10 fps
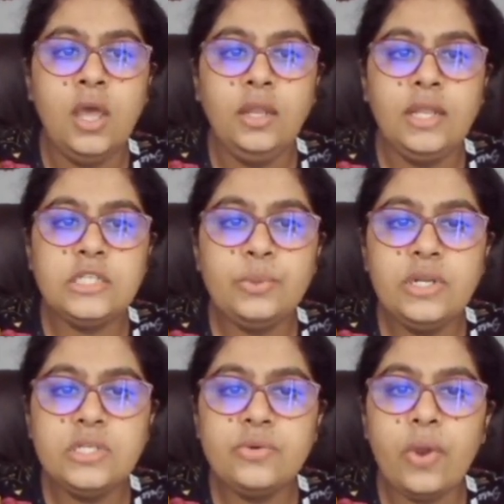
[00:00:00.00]
Next one,
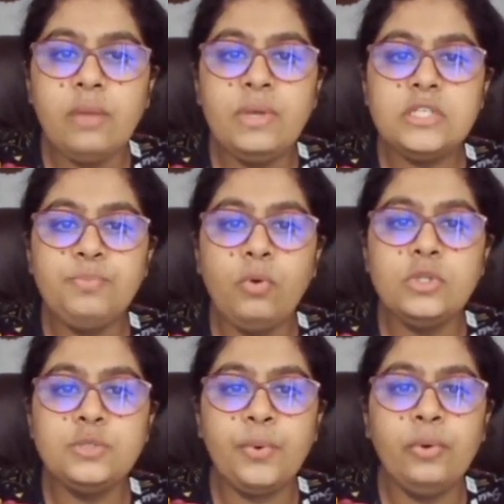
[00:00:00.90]
describe a
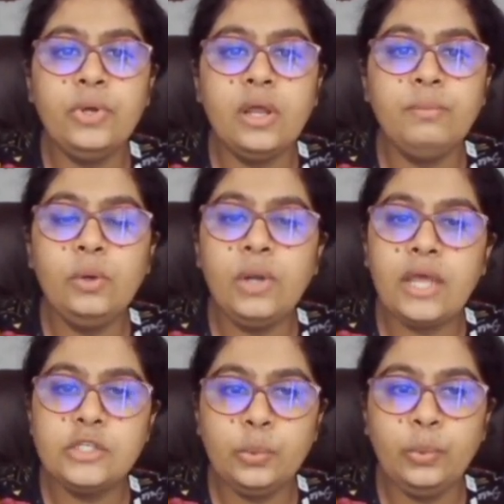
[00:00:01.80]
sports program you
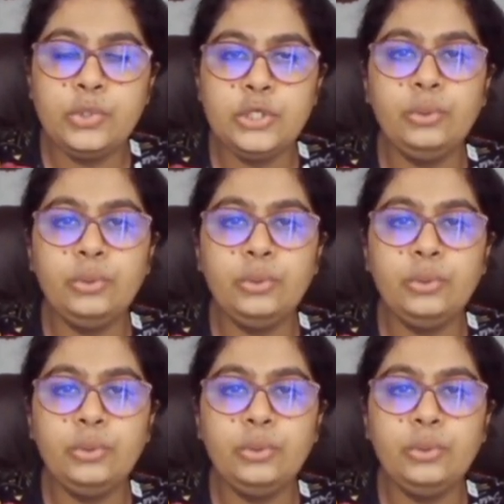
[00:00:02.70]
like to watch.